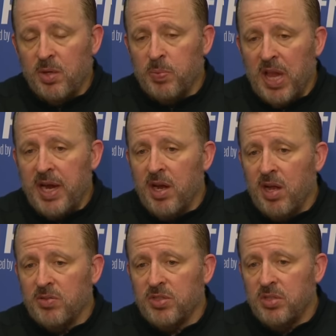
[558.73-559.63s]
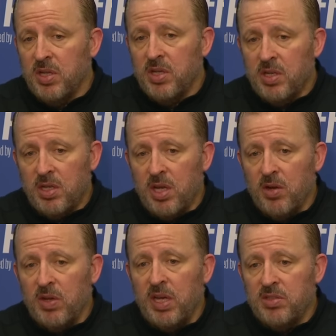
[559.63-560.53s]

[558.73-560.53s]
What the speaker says: the playoffs, you know,